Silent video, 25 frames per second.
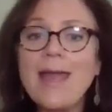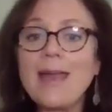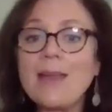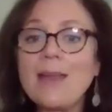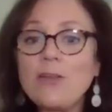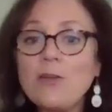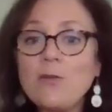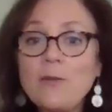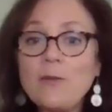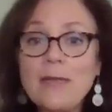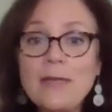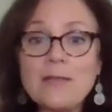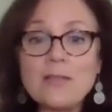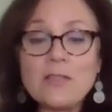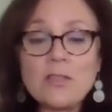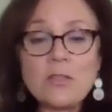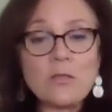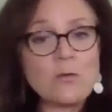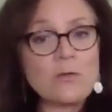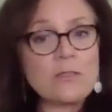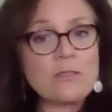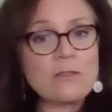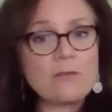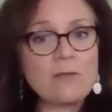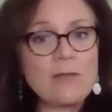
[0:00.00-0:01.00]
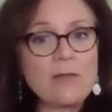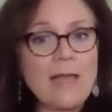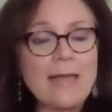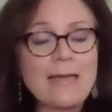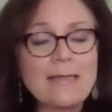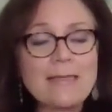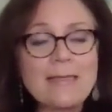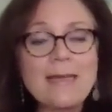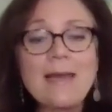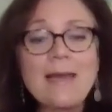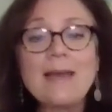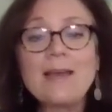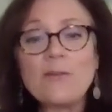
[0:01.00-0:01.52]
and you need a source of
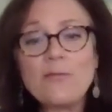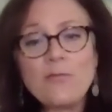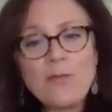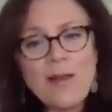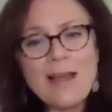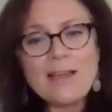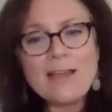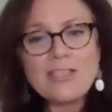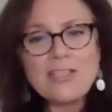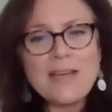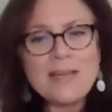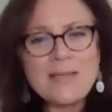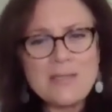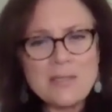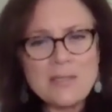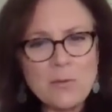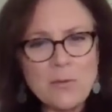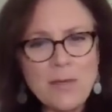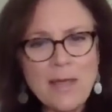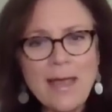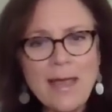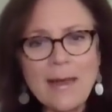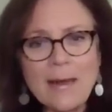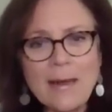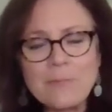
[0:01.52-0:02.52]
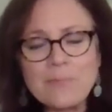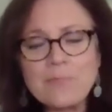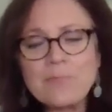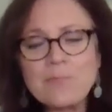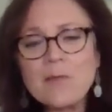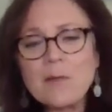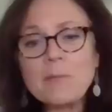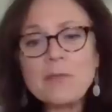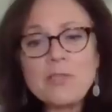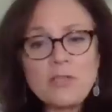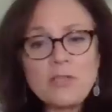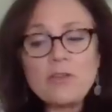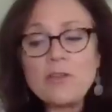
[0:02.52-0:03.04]
light, a flashlight is okay,
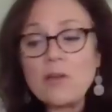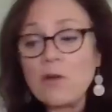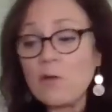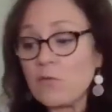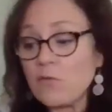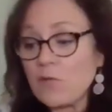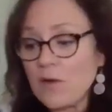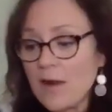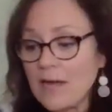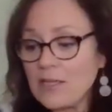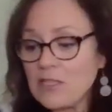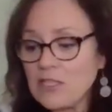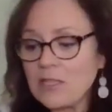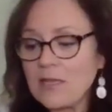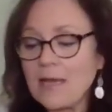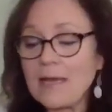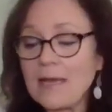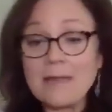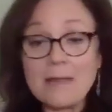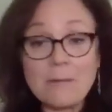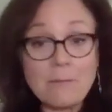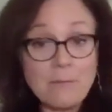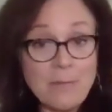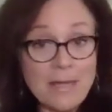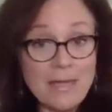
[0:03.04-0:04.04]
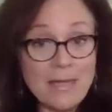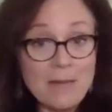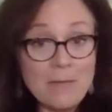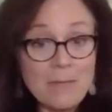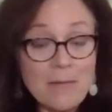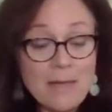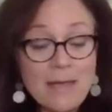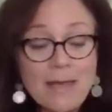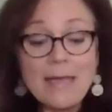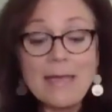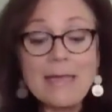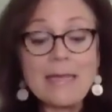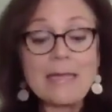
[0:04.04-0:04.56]
but a flashlight, the beam,
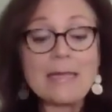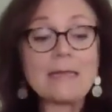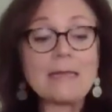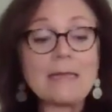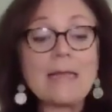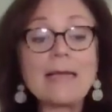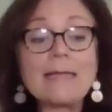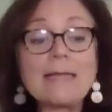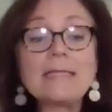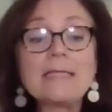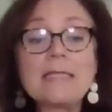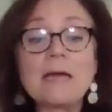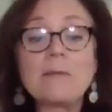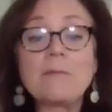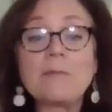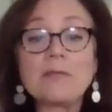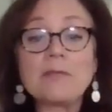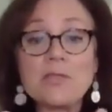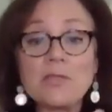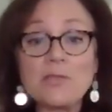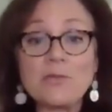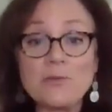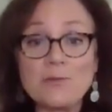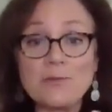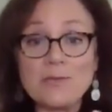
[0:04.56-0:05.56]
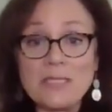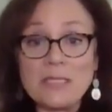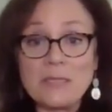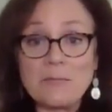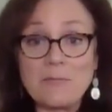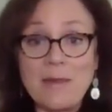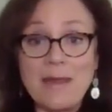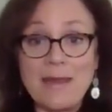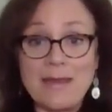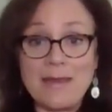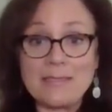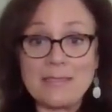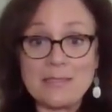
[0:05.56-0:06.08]
it lights up a certain
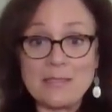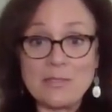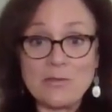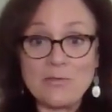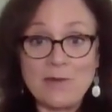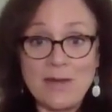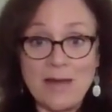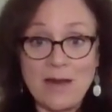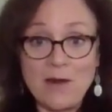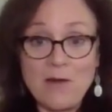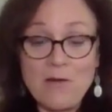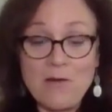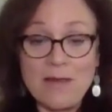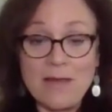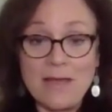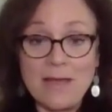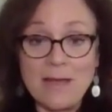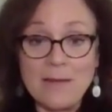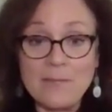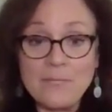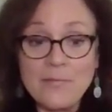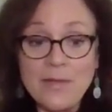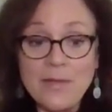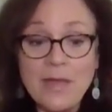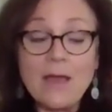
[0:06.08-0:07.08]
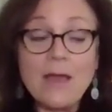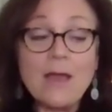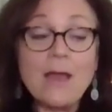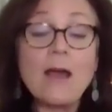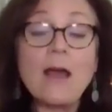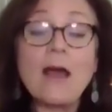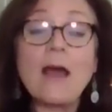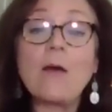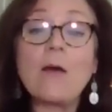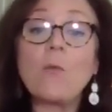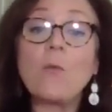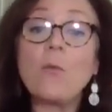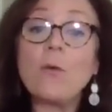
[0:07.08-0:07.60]
space, a certain area.
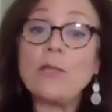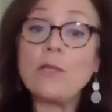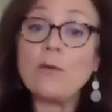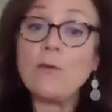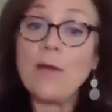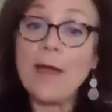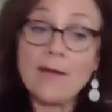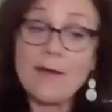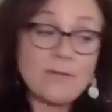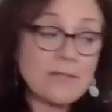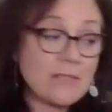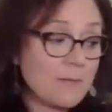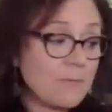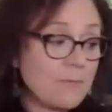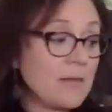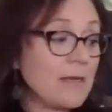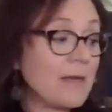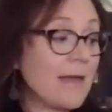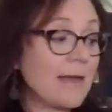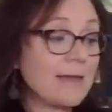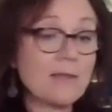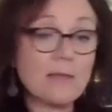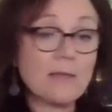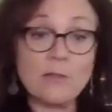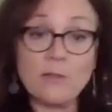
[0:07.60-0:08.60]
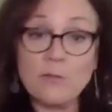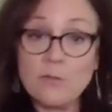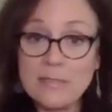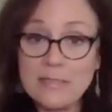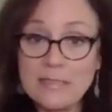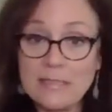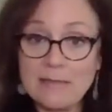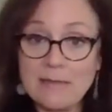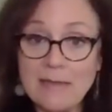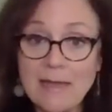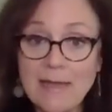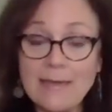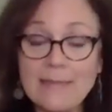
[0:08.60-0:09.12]
When you have something like the
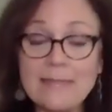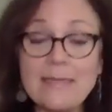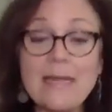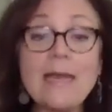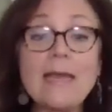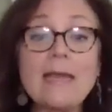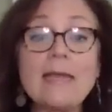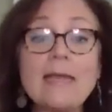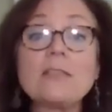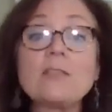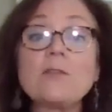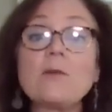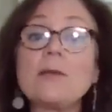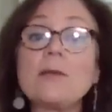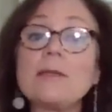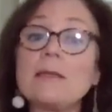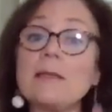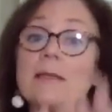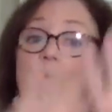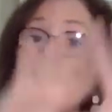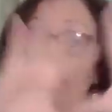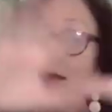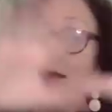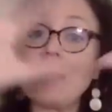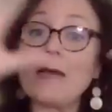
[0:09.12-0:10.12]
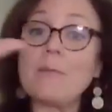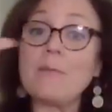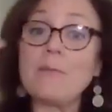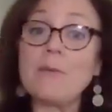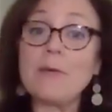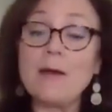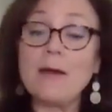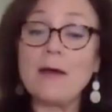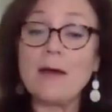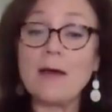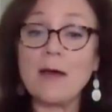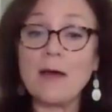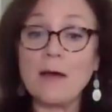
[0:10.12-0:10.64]
Lucy light, it's going to light up
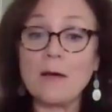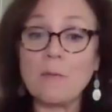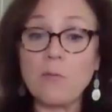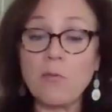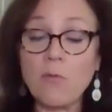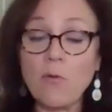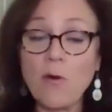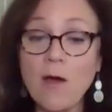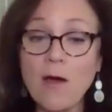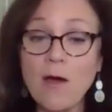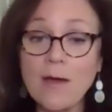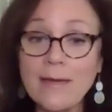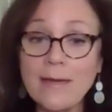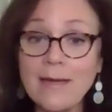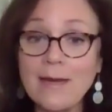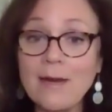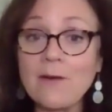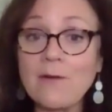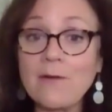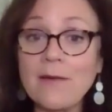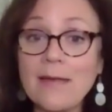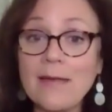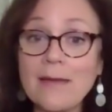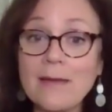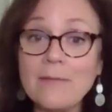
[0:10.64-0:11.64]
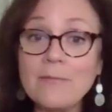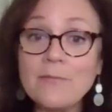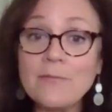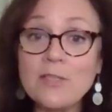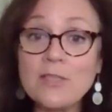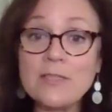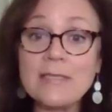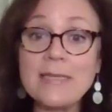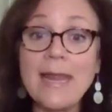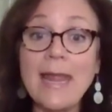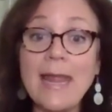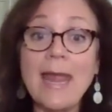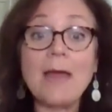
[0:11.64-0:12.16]
a broad area,
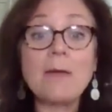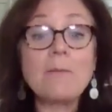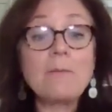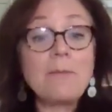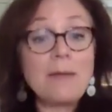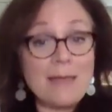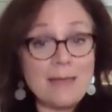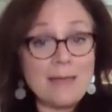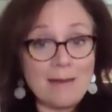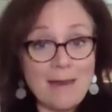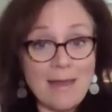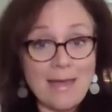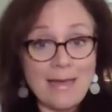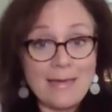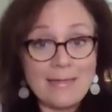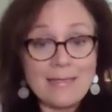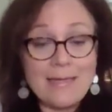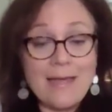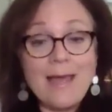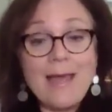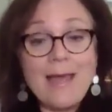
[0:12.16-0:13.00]
just an ambient light.